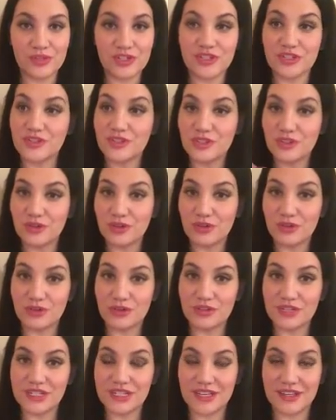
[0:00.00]
which is
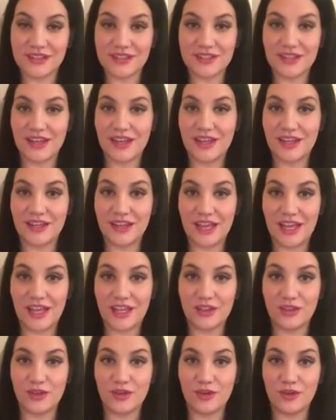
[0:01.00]
your sun sign
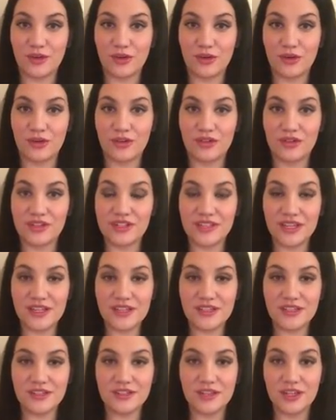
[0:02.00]
and your
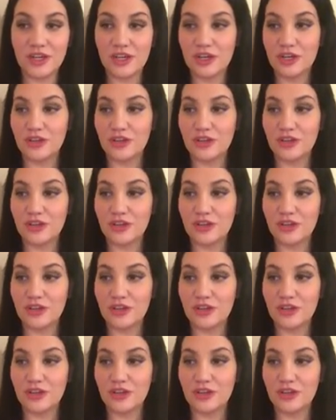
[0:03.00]
ascendant.